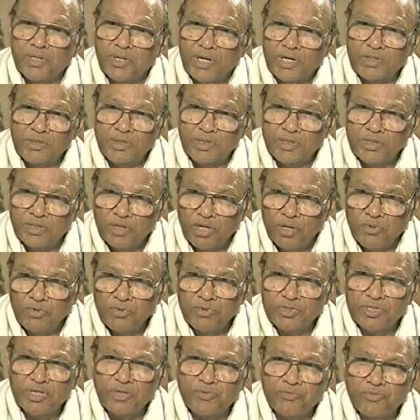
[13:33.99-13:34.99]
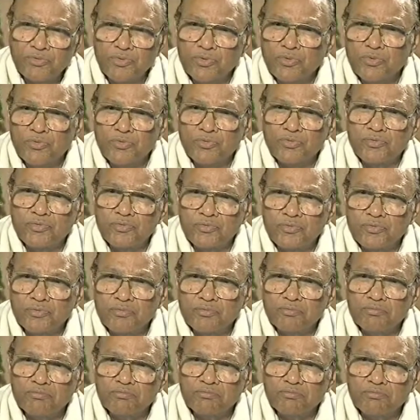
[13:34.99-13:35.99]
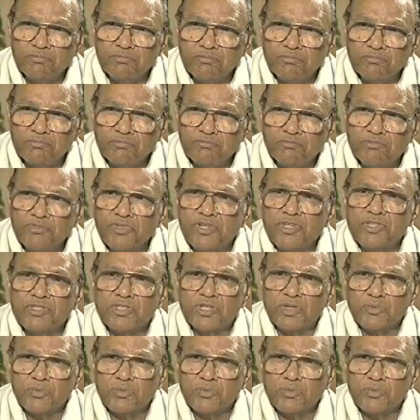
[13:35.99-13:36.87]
I think now with a few weeks